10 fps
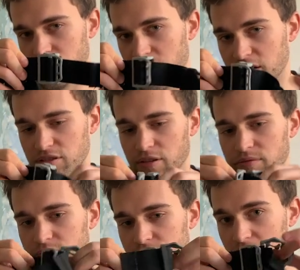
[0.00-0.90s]
like so.
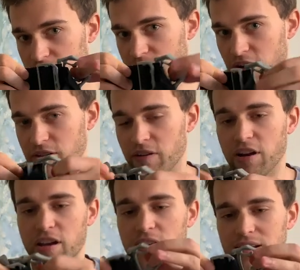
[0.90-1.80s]
So now it's very,
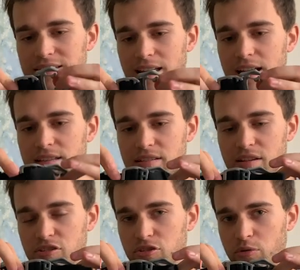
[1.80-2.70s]
very tight
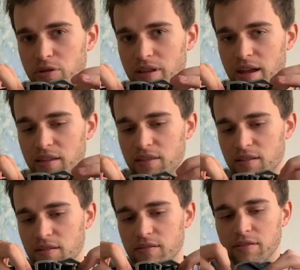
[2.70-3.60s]
and short length.
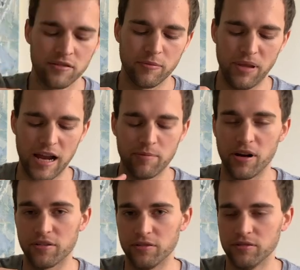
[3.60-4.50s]
The black
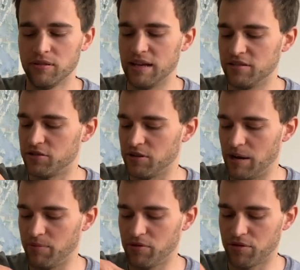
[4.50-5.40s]
buckle has a
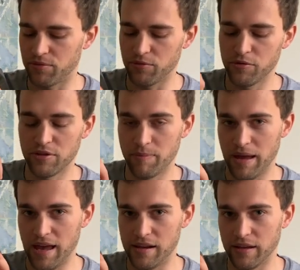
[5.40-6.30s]
strap through the
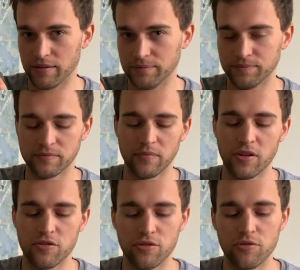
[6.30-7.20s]
padding.
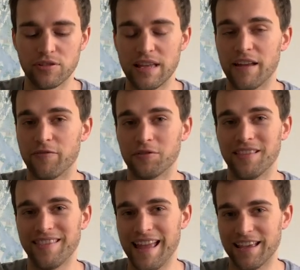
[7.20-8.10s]
You use that for the
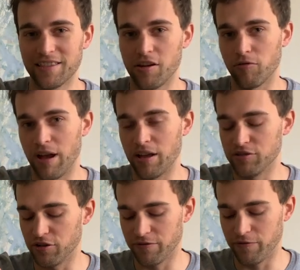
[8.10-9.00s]
length
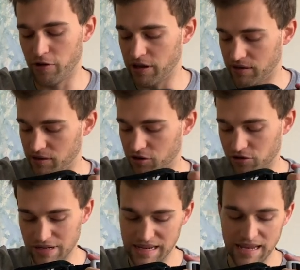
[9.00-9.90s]
around your foot, your
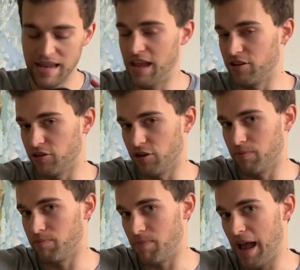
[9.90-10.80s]
knee, and
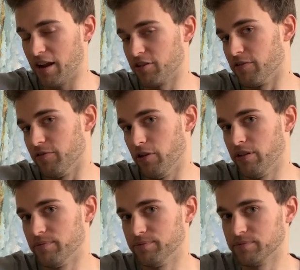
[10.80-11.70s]
your back of your foot.